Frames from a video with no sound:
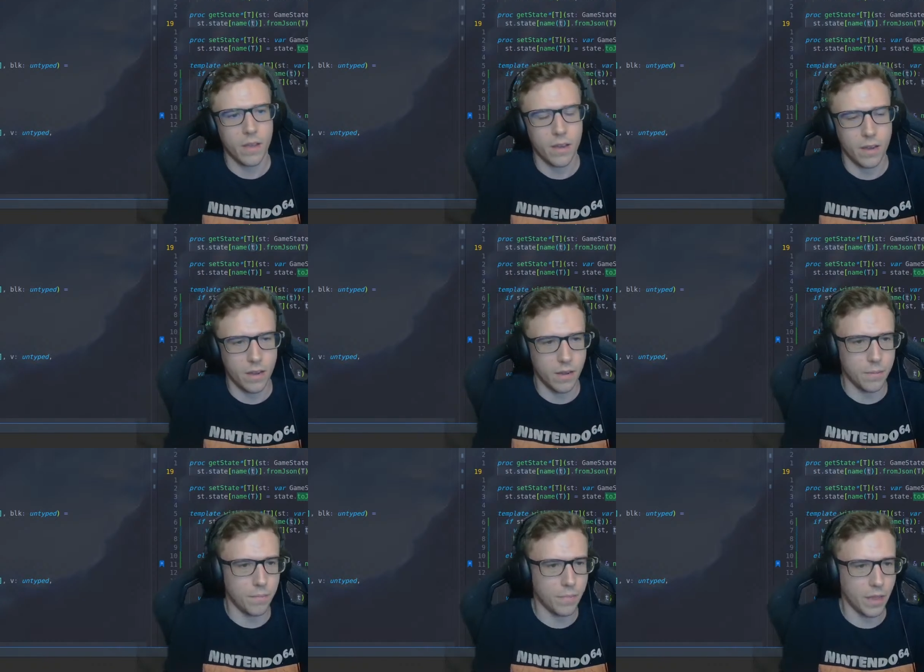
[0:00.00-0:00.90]

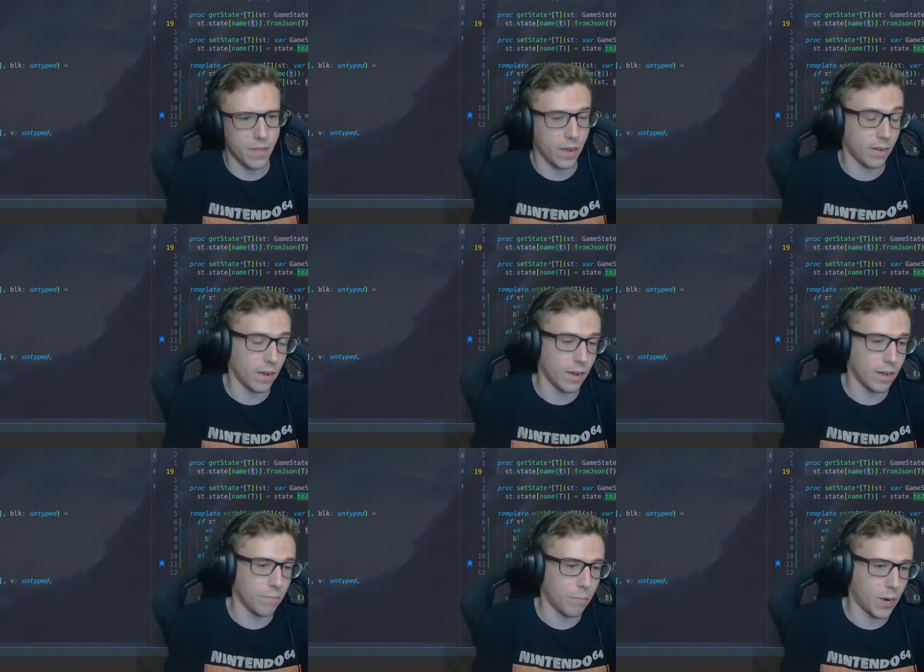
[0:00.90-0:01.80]
and then
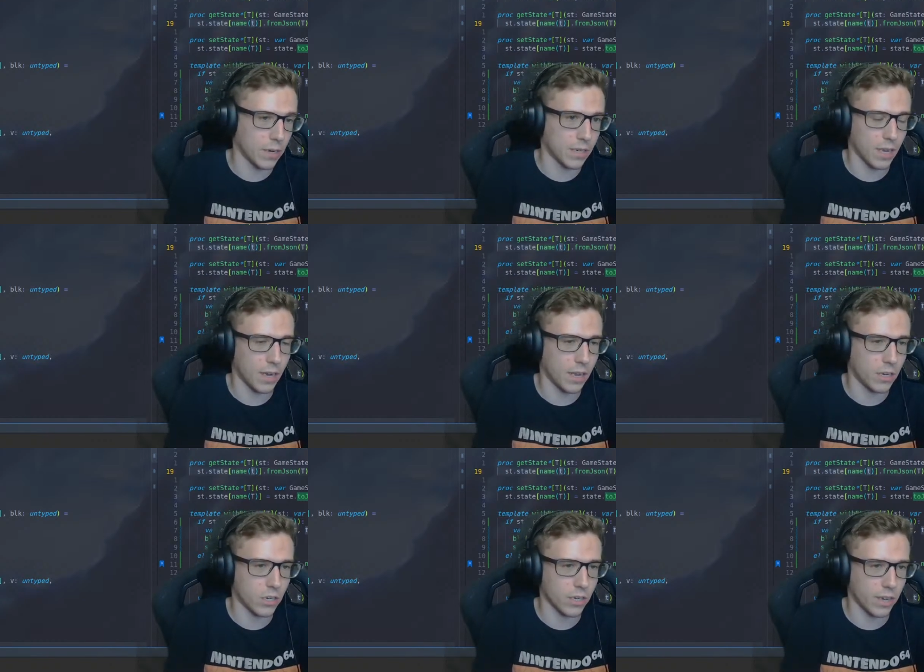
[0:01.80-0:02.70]
parsing it
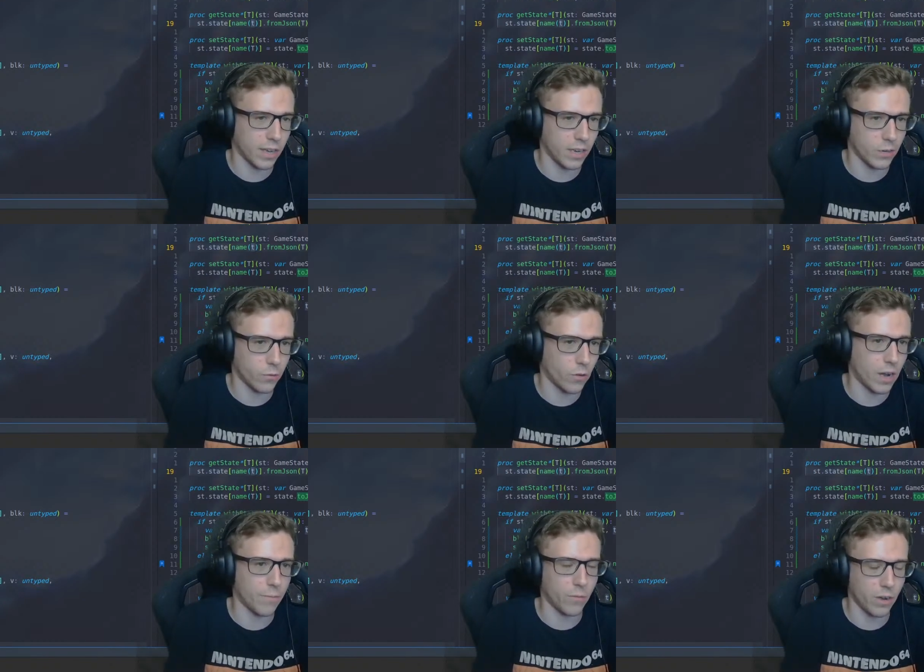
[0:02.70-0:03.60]
each
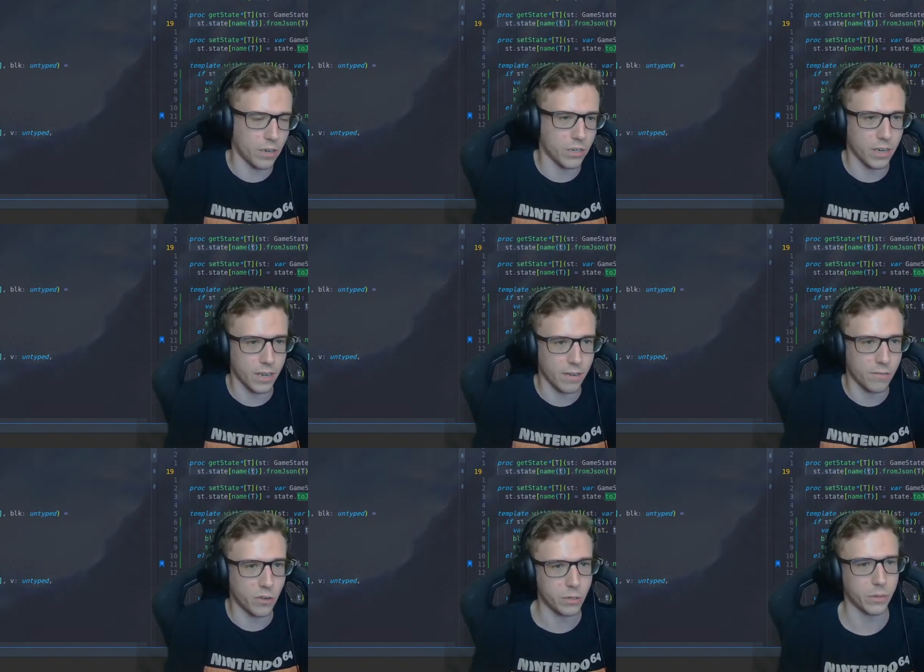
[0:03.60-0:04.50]
frame for each
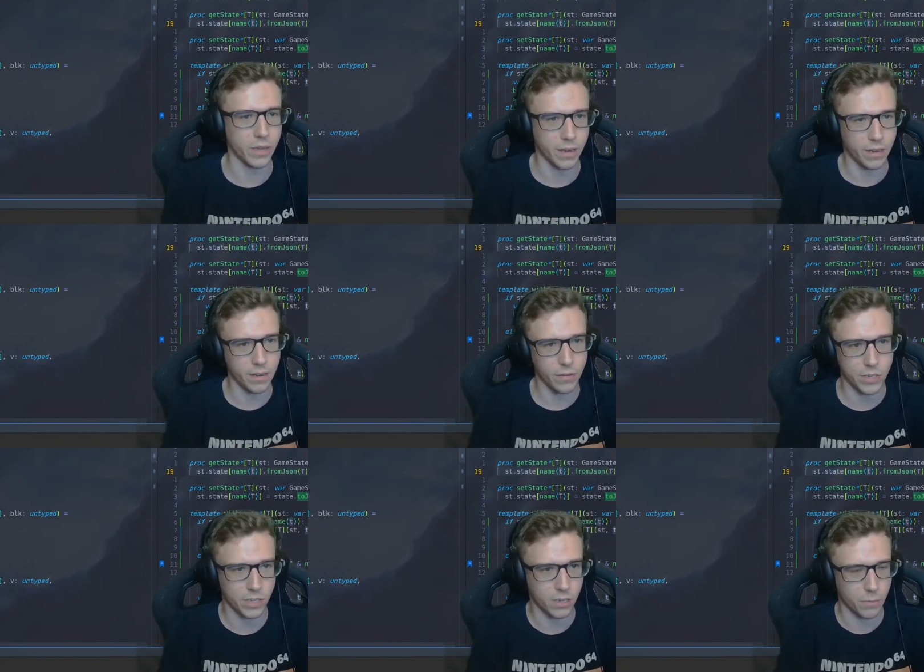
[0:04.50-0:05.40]
plugin, which
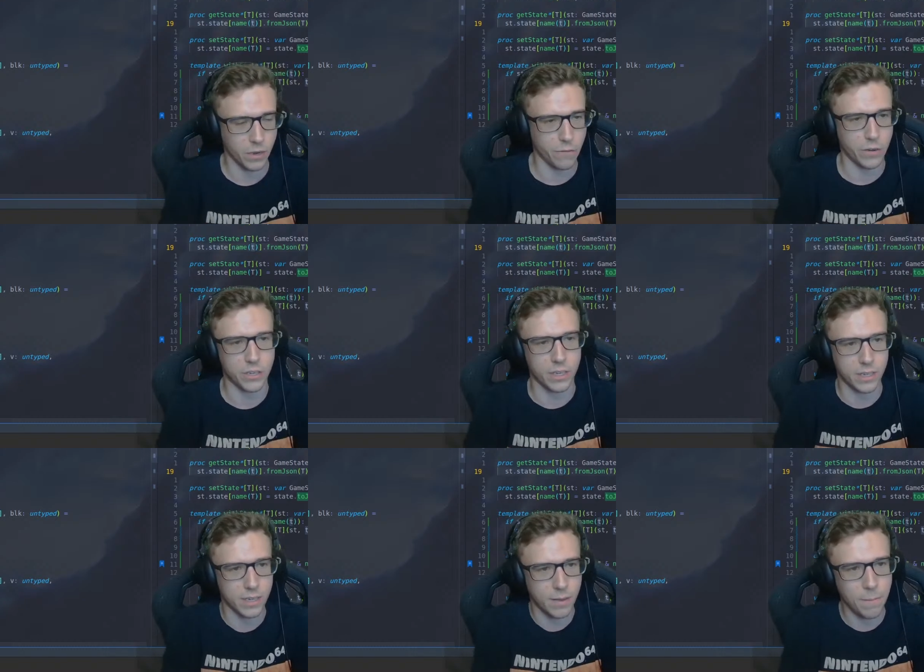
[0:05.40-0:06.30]
is super
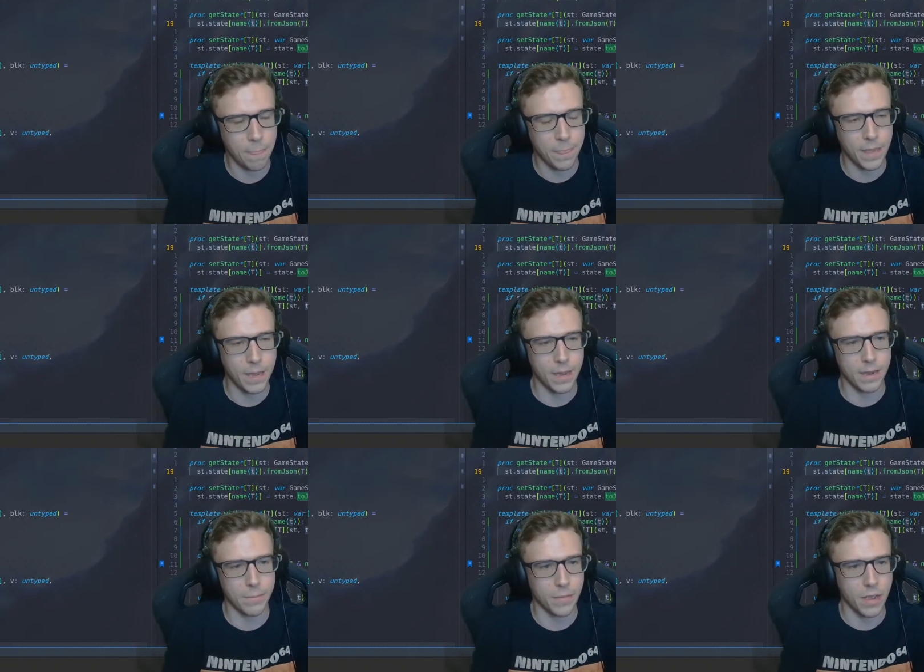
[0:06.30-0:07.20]
inefficient.
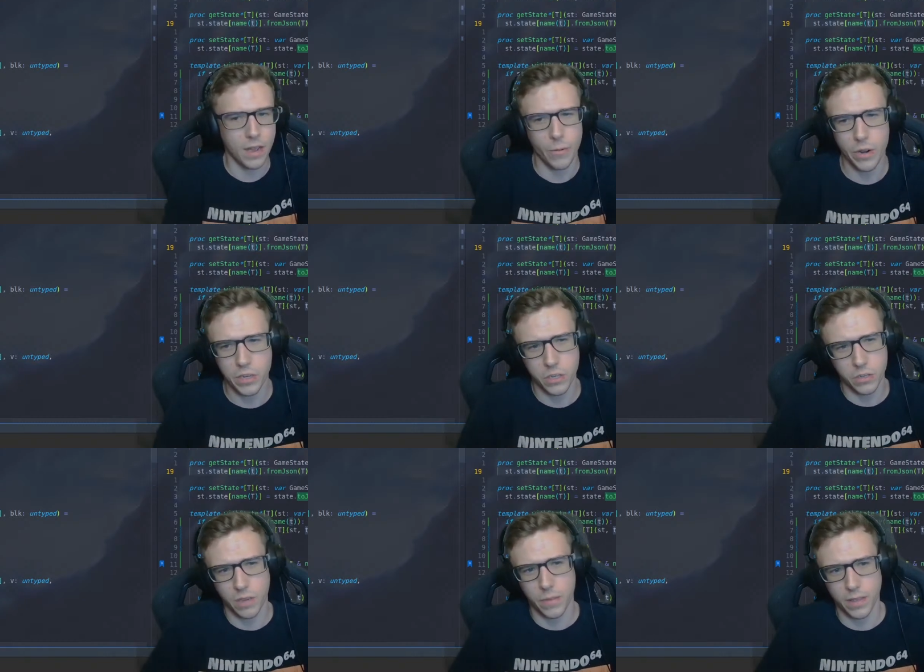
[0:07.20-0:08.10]
I wanted to do
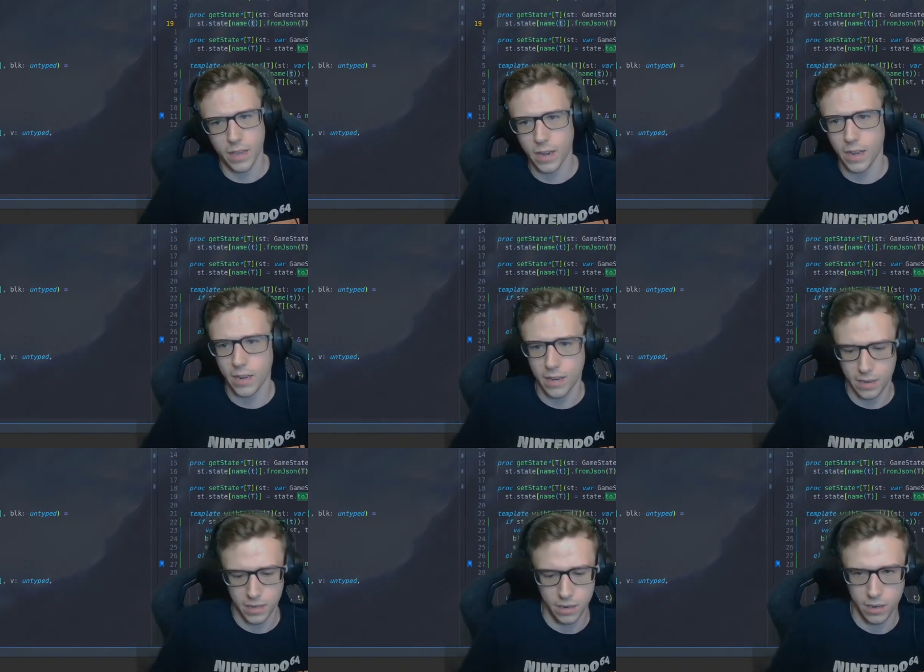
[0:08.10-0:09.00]
something that I
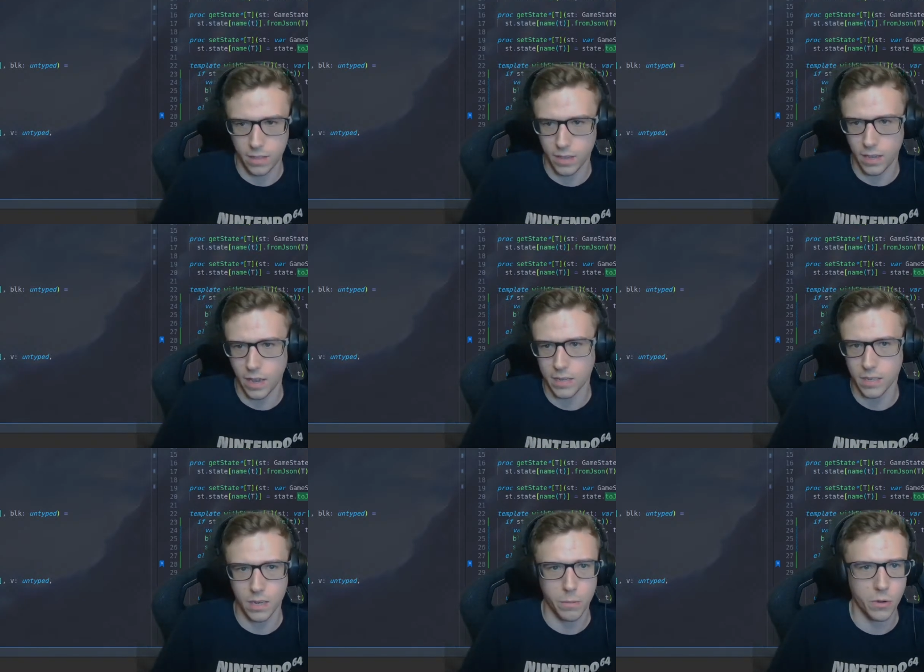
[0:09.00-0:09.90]
did in the
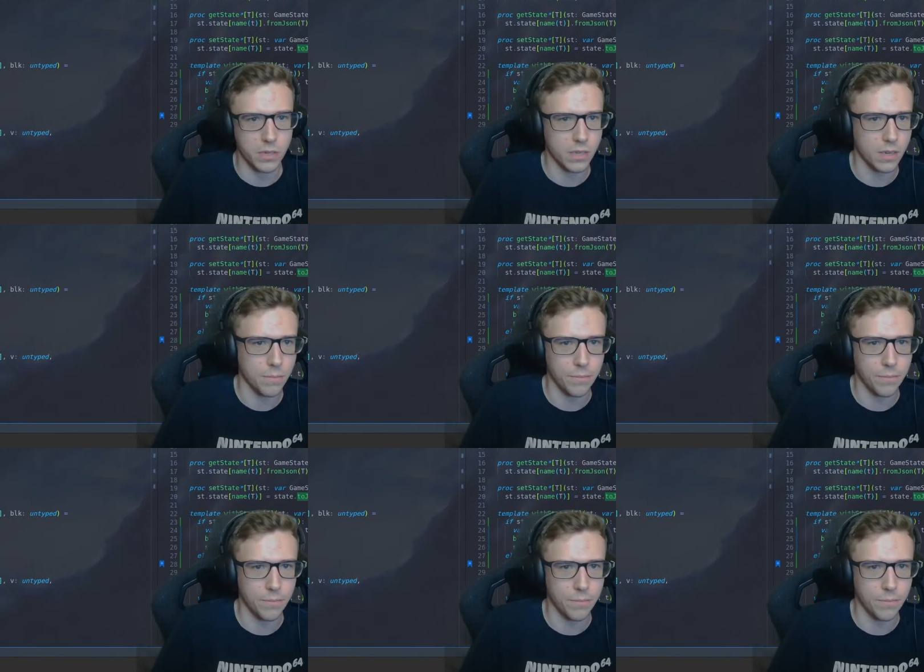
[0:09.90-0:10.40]
entity component system,